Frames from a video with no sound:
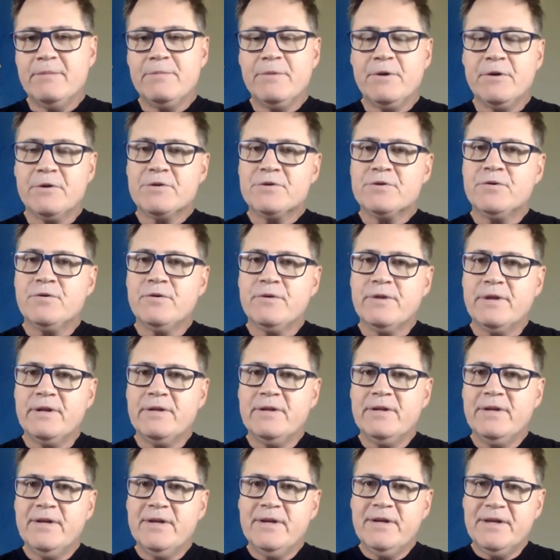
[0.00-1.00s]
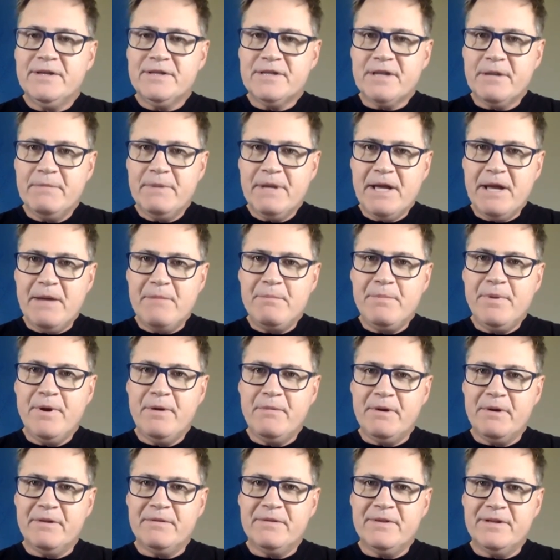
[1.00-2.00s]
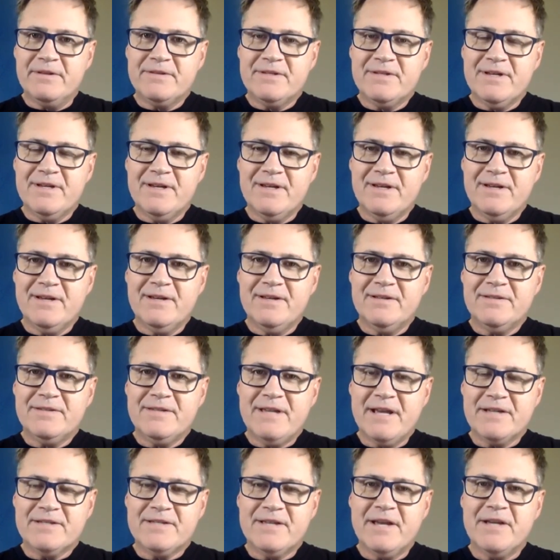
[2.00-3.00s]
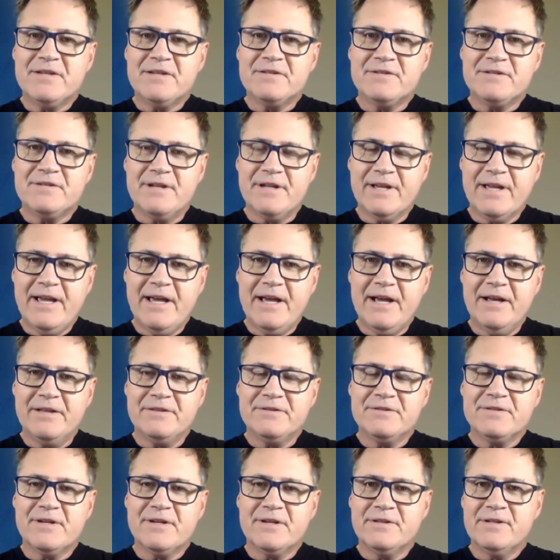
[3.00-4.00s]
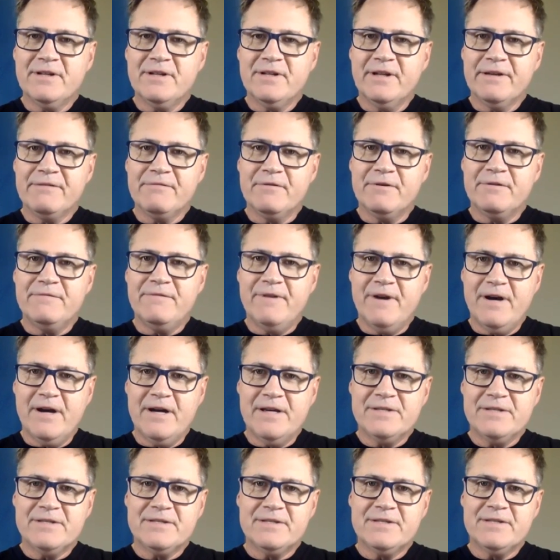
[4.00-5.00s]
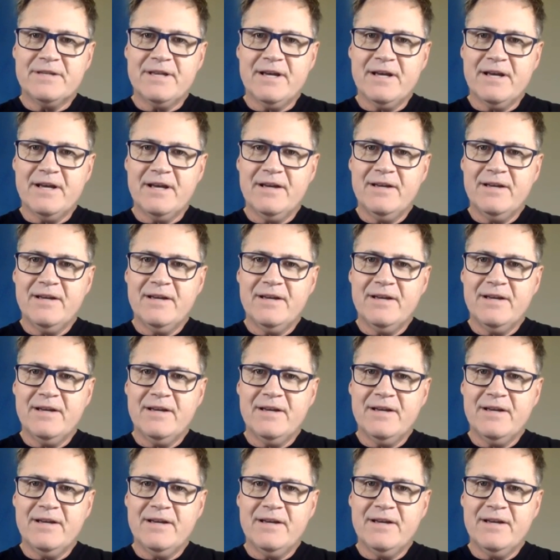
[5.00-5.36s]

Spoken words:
I'm not sure that it's going to become permanent that tax agents and accountants can deliver advice